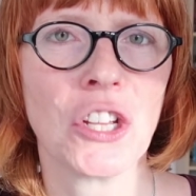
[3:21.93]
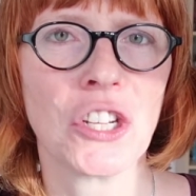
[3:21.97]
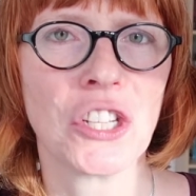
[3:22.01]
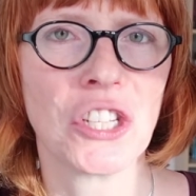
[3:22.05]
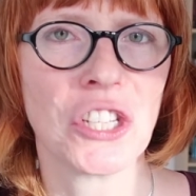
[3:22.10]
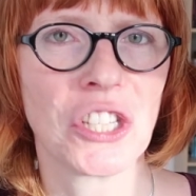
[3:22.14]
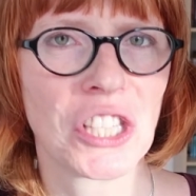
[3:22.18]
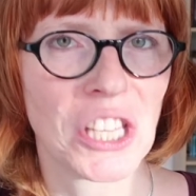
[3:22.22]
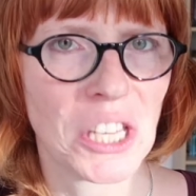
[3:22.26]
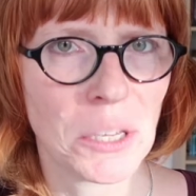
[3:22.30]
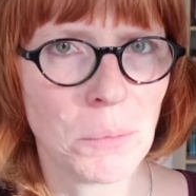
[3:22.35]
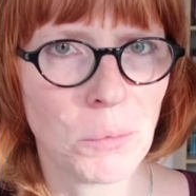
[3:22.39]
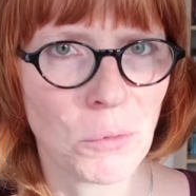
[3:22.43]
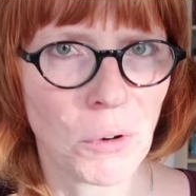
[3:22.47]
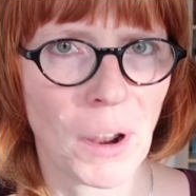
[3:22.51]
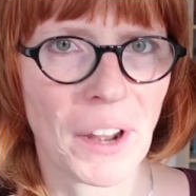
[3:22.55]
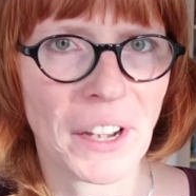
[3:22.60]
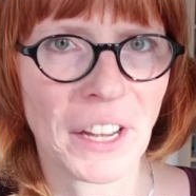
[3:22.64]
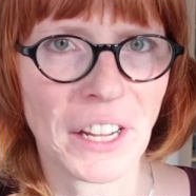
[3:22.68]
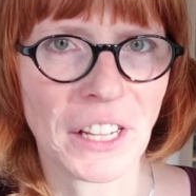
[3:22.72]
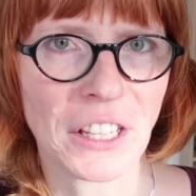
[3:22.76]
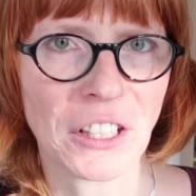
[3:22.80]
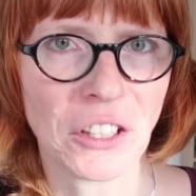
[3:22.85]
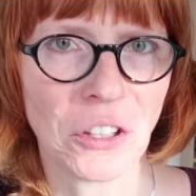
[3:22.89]
just keep
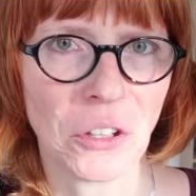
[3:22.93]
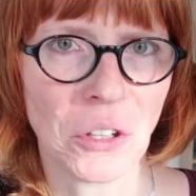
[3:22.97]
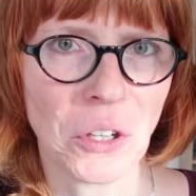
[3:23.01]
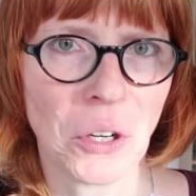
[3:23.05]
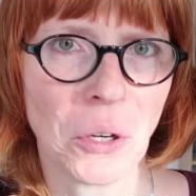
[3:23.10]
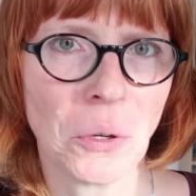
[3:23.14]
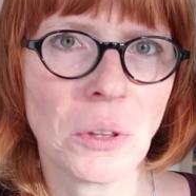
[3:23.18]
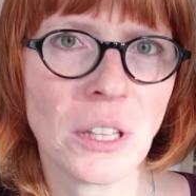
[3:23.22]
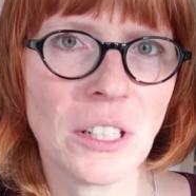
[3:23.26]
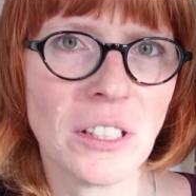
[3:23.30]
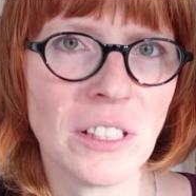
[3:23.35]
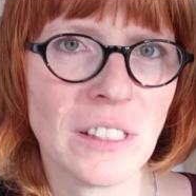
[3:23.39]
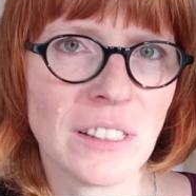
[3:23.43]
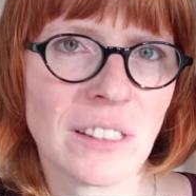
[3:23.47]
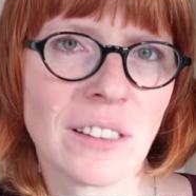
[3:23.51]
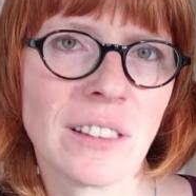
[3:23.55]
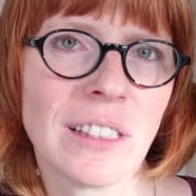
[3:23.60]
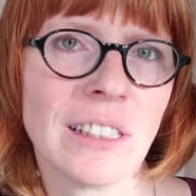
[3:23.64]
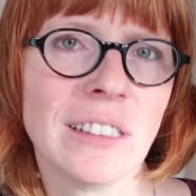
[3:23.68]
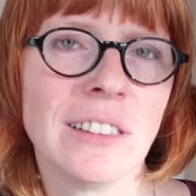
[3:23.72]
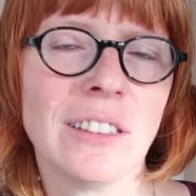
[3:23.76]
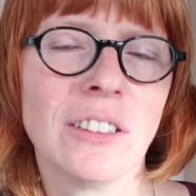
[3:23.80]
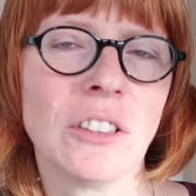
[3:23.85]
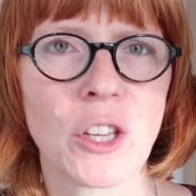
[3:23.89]
running, you know the
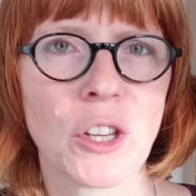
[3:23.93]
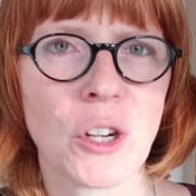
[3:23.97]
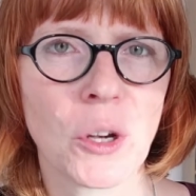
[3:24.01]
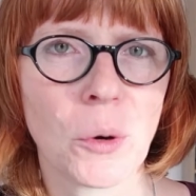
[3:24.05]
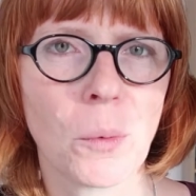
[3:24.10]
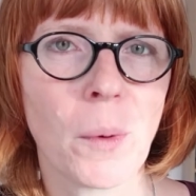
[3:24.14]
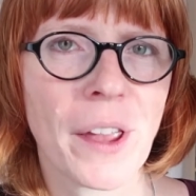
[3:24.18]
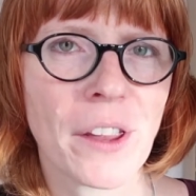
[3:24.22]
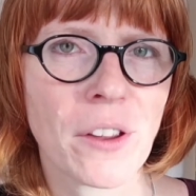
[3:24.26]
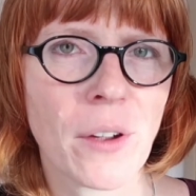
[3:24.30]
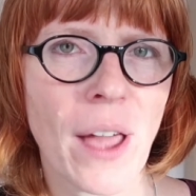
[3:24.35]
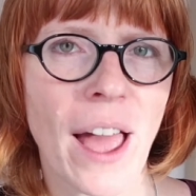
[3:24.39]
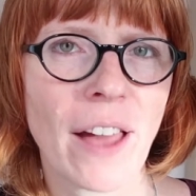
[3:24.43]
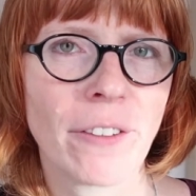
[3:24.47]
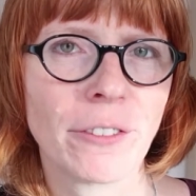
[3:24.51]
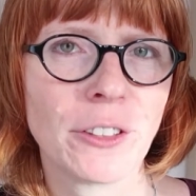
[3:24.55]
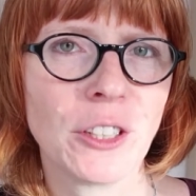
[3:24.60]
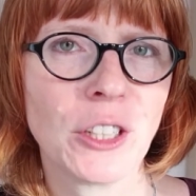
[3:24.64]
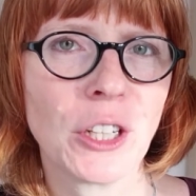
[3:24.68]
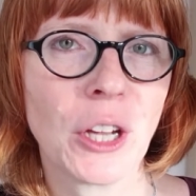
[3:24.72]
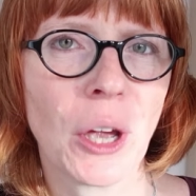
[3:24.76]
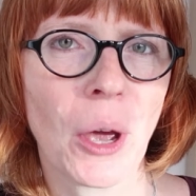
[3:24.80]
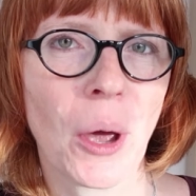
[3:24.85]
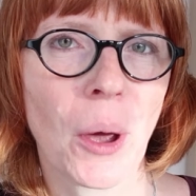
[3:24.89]
distance, you know where you have
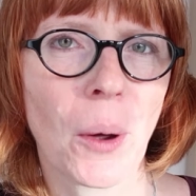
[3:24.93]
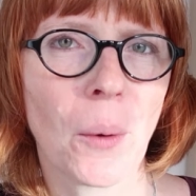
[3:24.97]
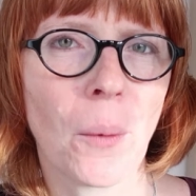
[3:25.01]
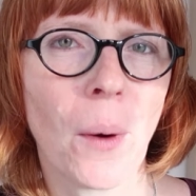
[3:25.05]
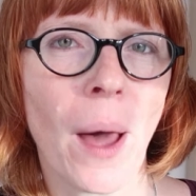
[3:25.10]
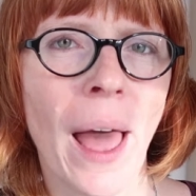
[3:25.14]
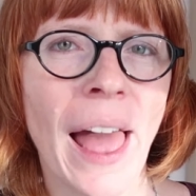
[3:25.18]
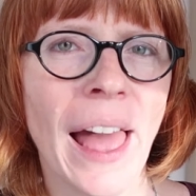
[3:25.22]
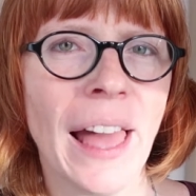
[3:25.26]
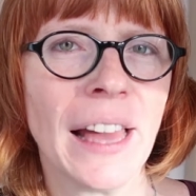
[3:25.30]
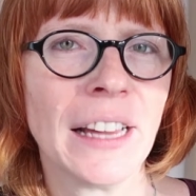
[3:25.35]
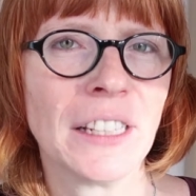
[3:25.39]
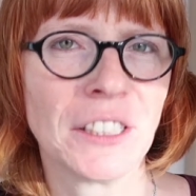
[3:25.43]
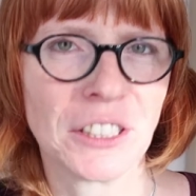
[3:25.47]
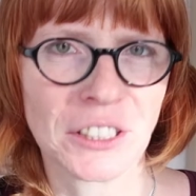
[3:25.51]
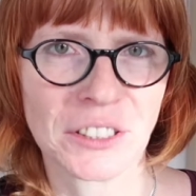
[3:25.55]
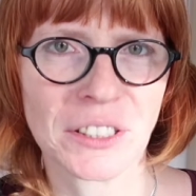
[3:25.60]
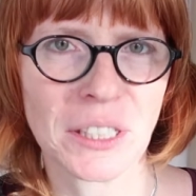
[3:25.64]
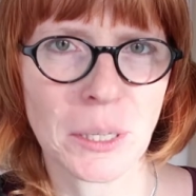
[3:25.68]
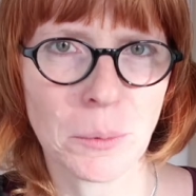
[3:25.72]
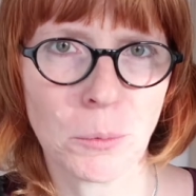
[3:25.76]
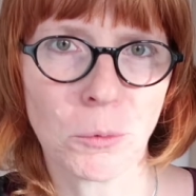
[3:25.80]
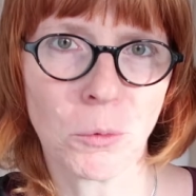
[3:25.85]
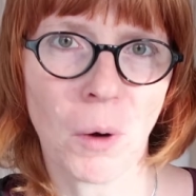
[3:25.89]
to go,
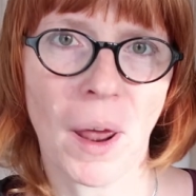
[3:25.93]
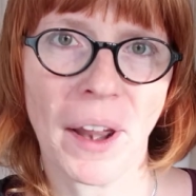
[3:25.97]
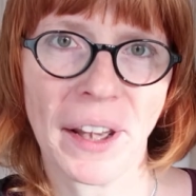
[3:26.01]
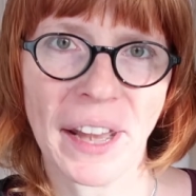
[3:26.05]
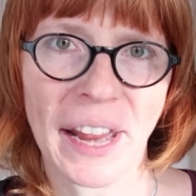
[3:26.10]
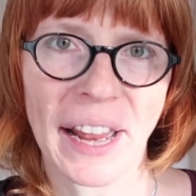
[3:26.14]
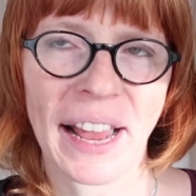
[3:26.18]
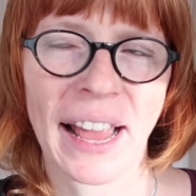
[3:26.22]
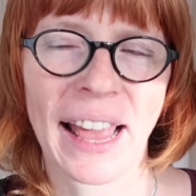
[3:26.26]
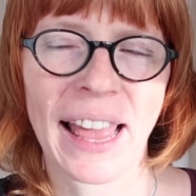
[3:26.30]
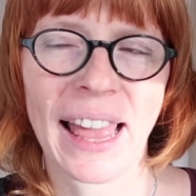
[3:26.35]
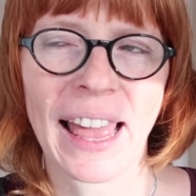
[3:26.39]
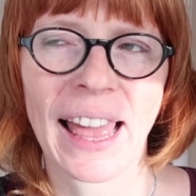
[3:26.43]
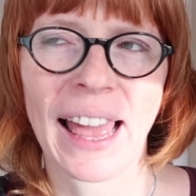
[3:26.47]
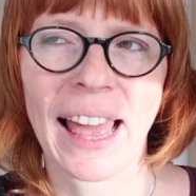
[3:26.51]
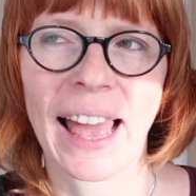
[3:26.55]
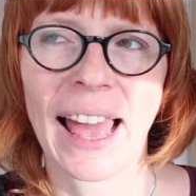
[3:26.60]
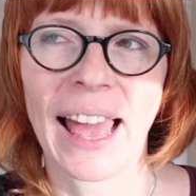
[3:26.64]
just keep running.